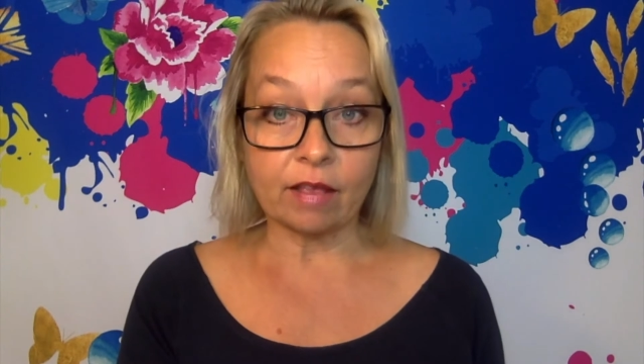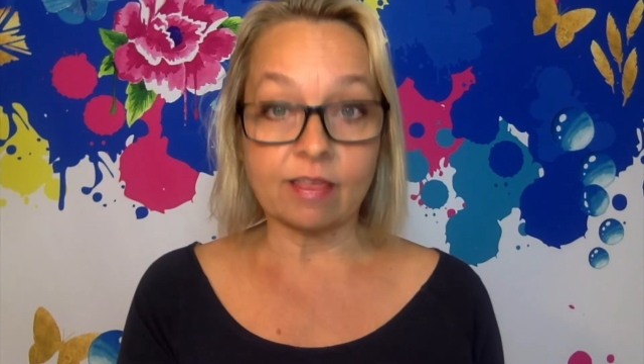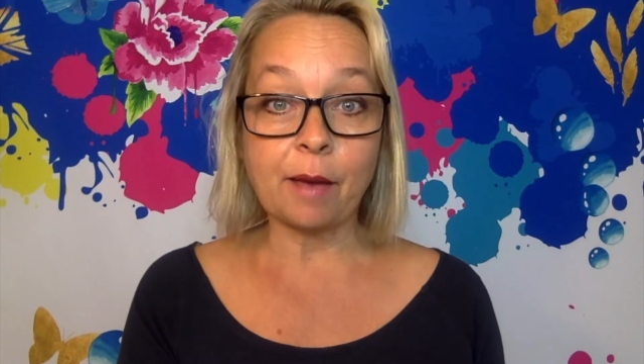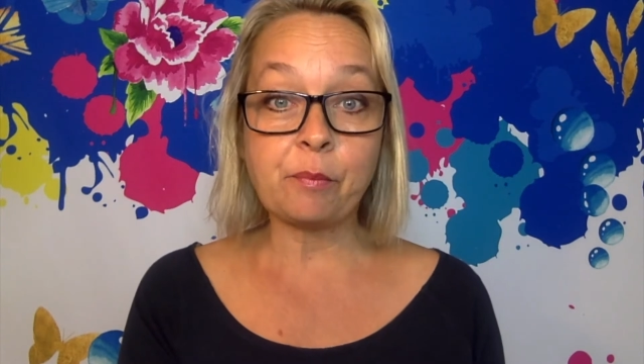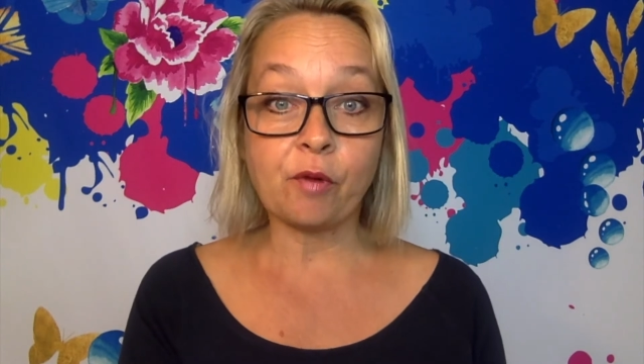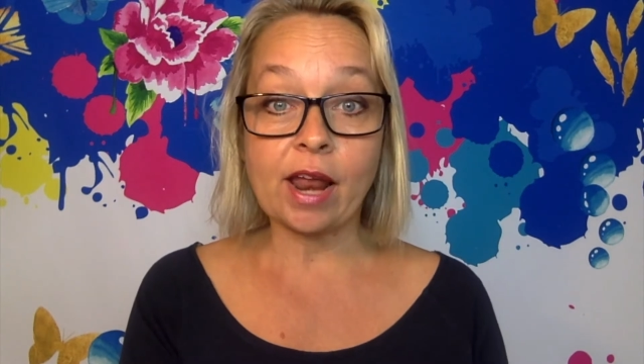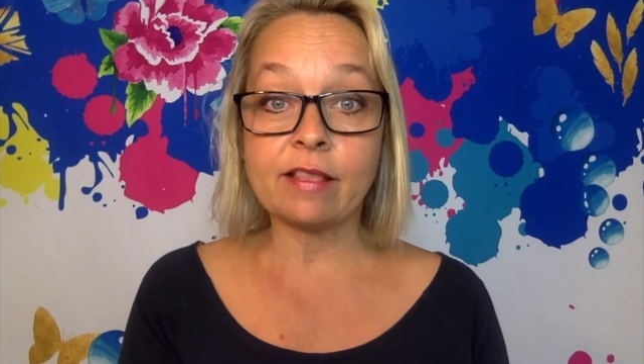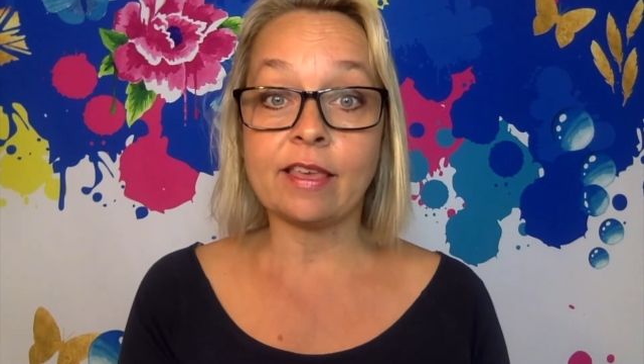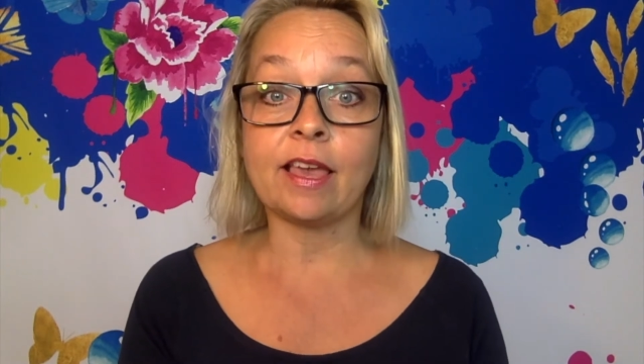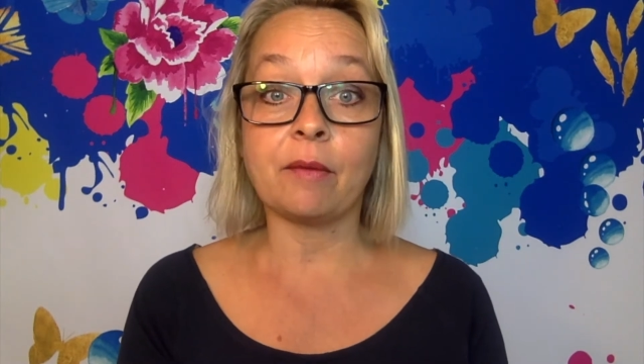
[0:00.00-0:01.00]
That
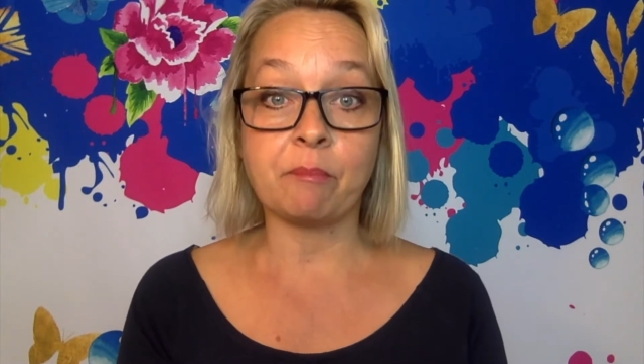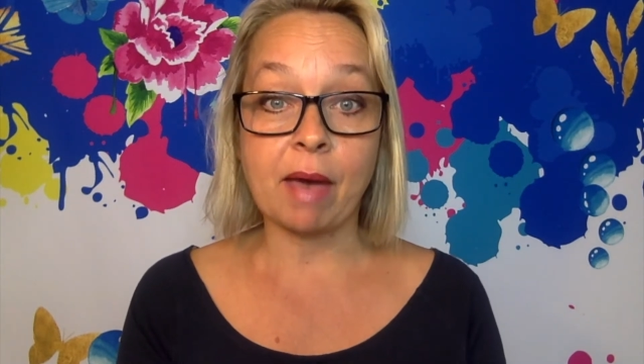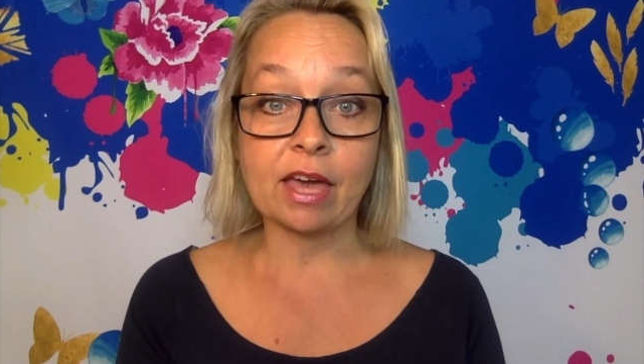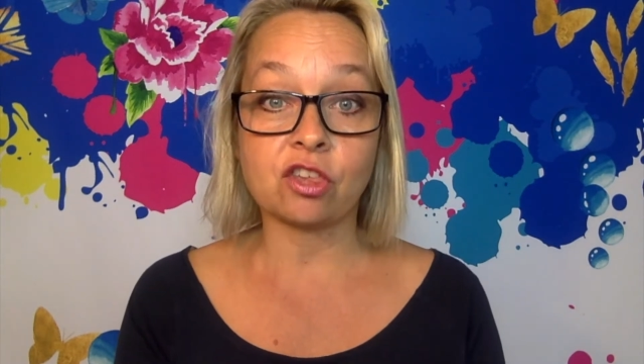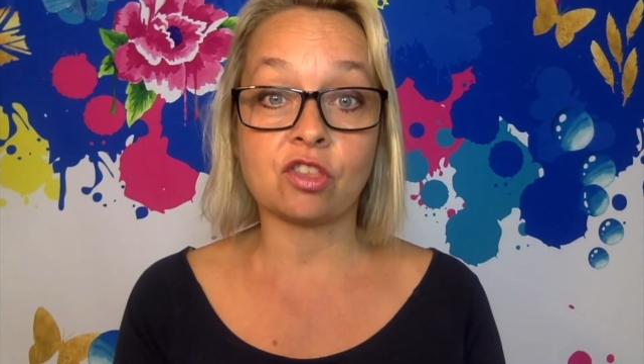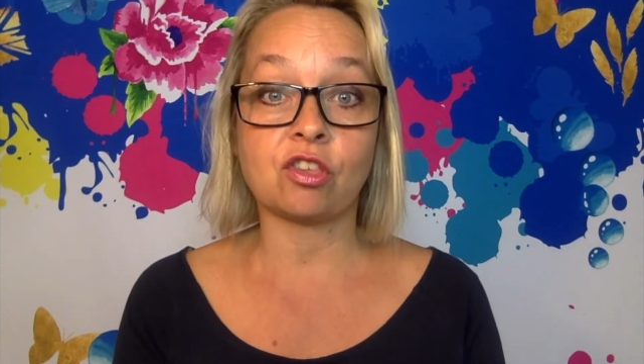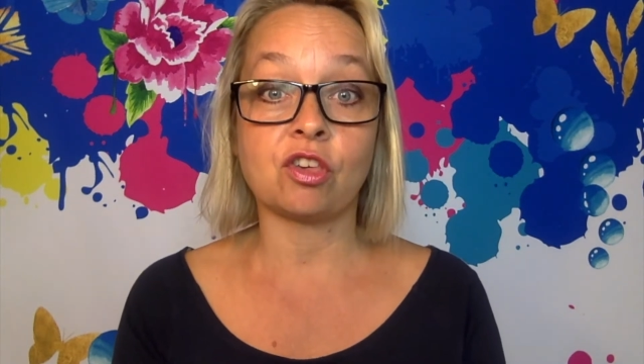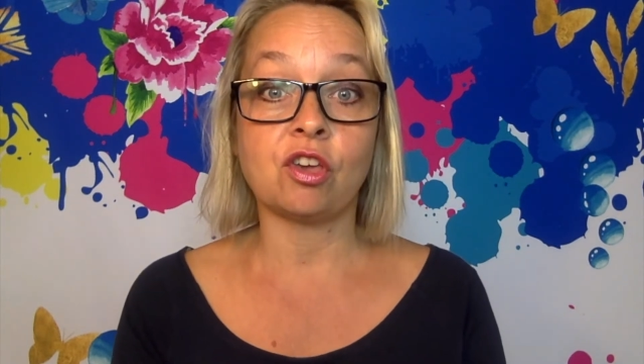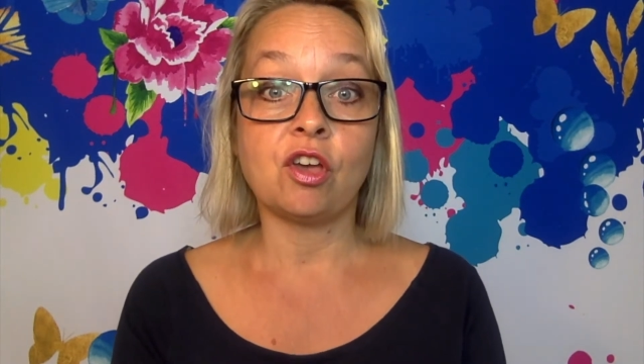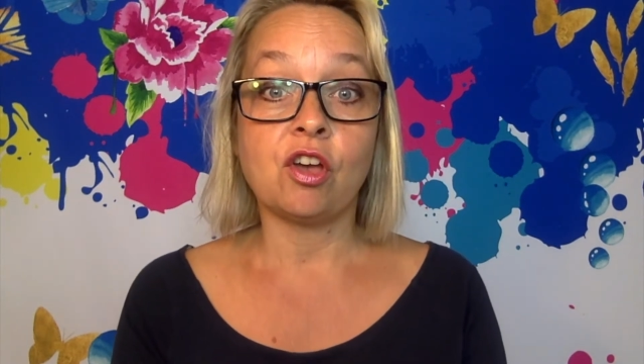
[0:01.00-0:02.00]
branding matched
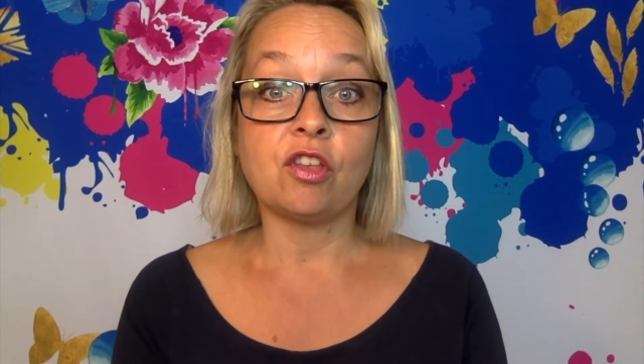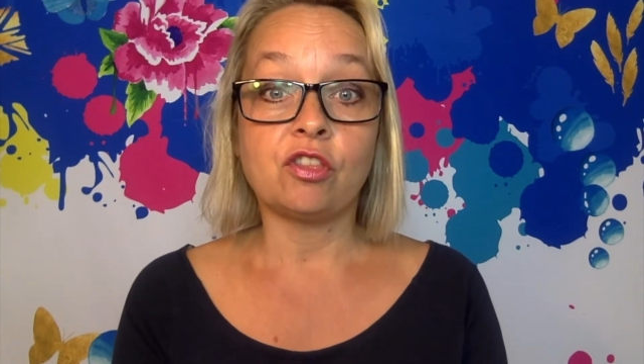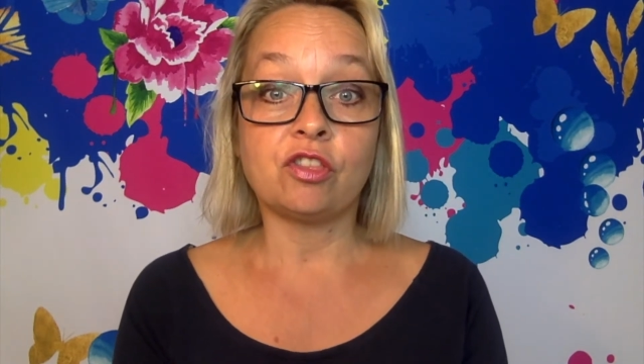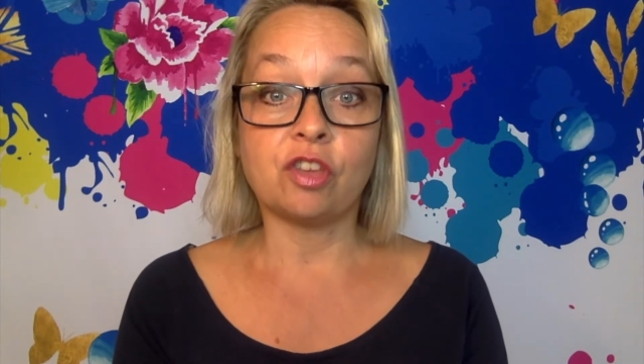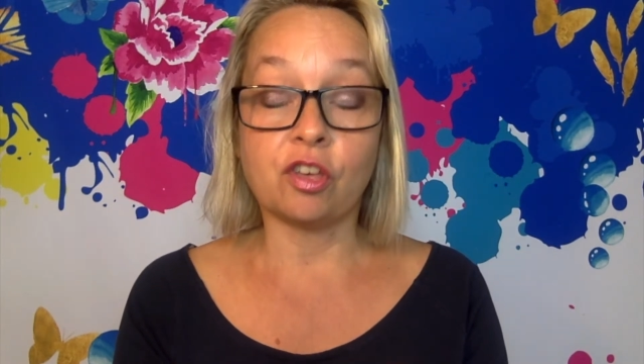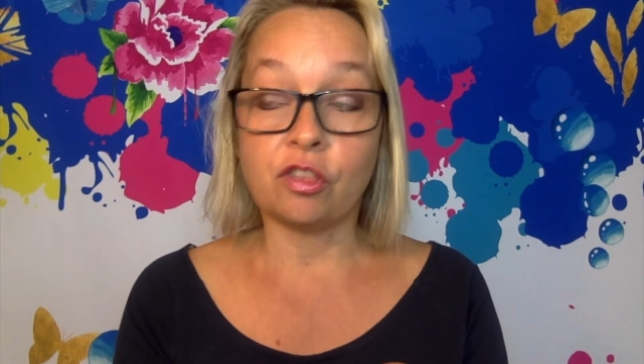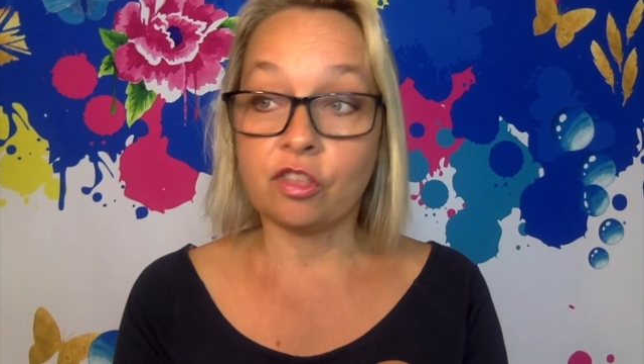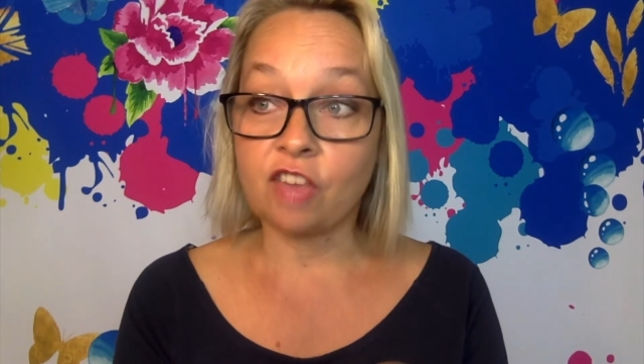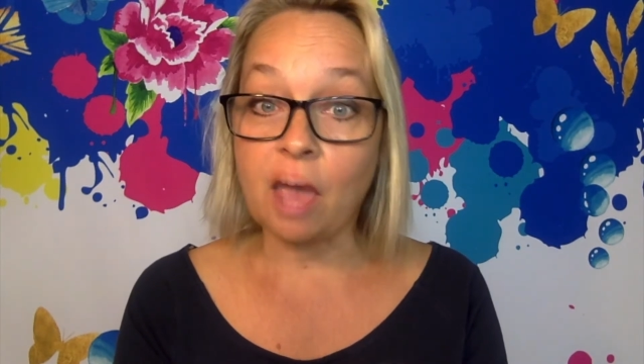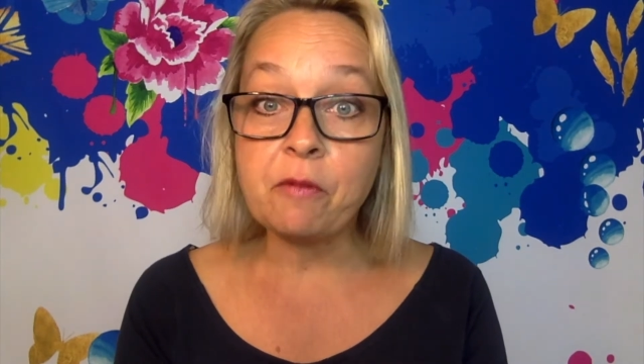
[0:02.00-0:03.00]
the
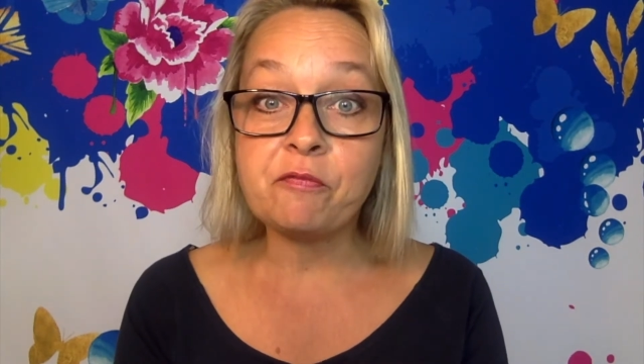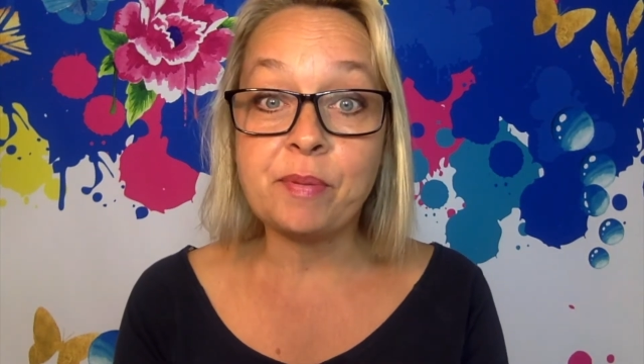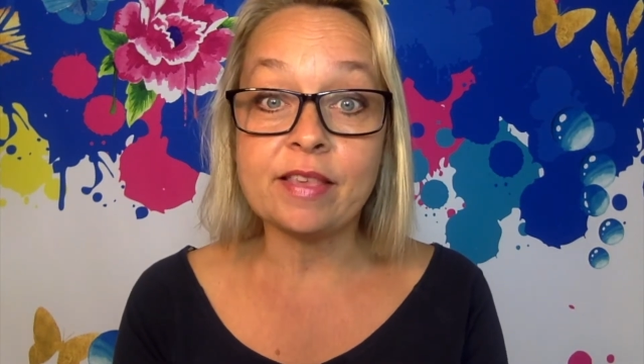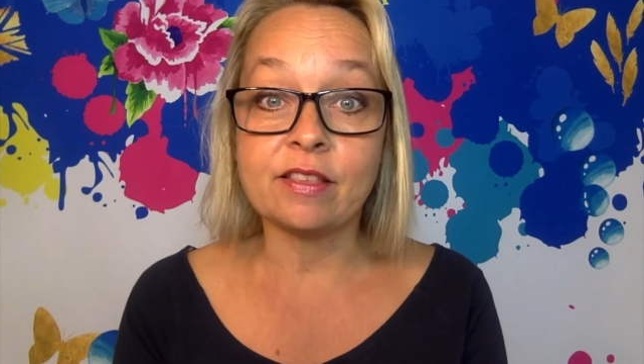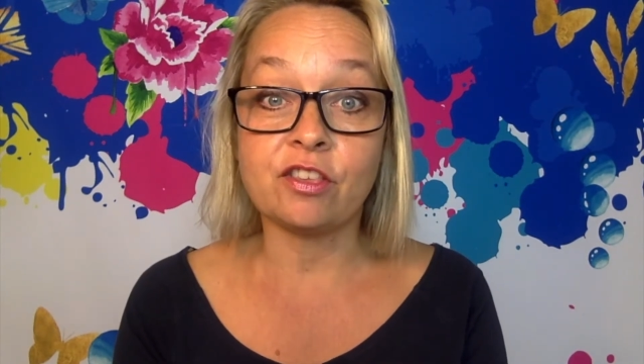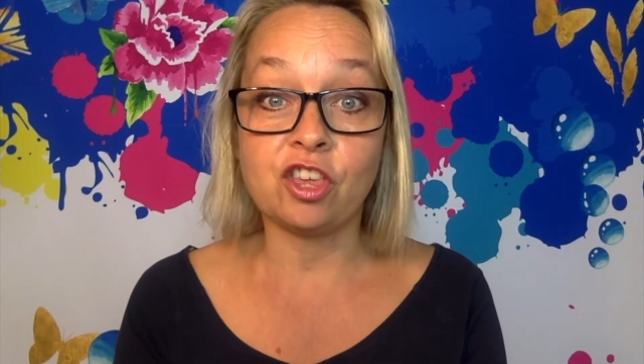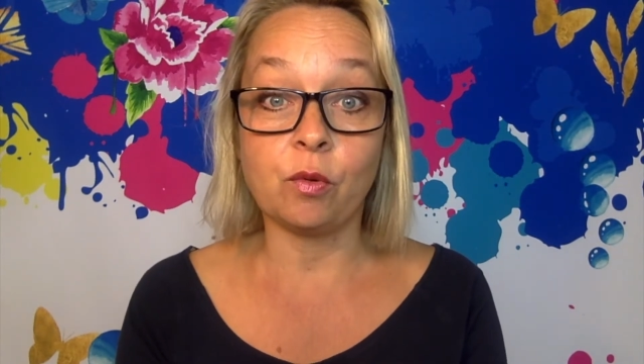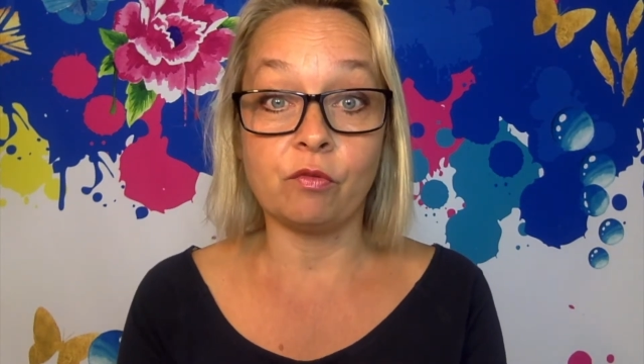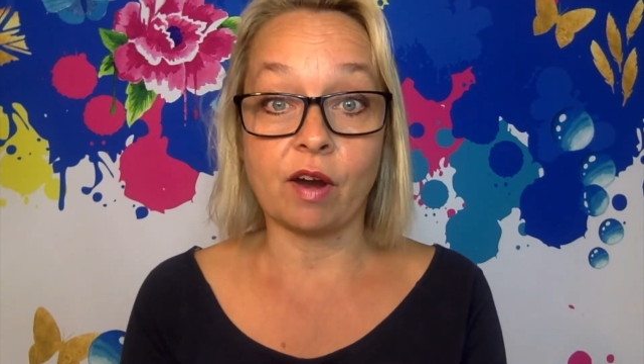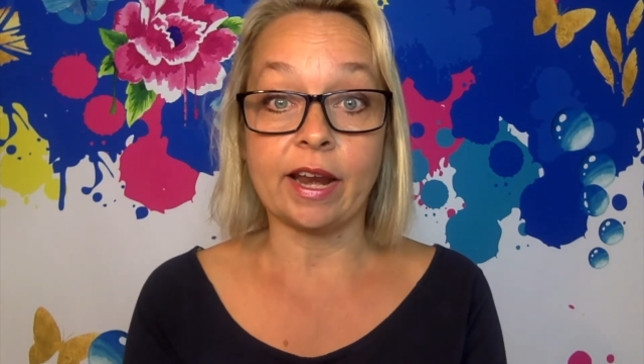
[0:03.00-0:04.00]
type of business you were
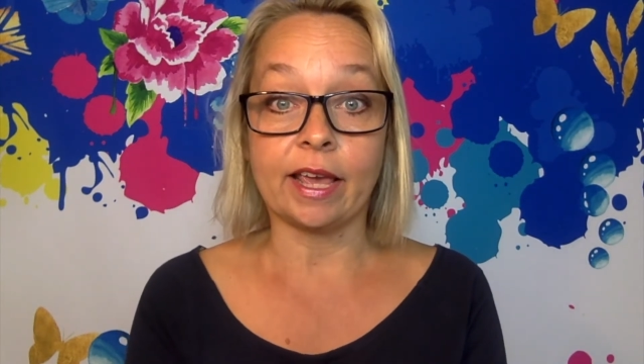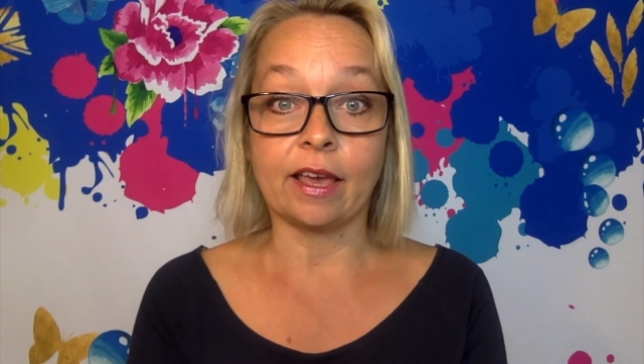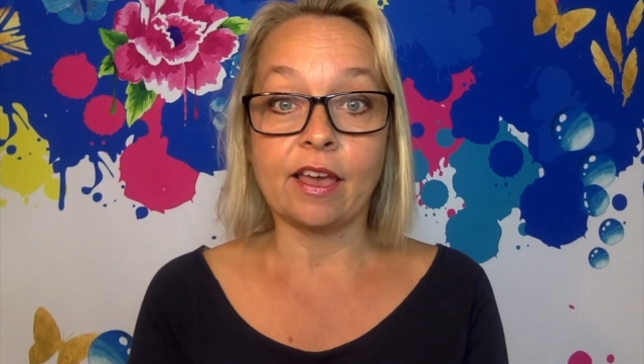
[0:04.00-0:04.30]
running.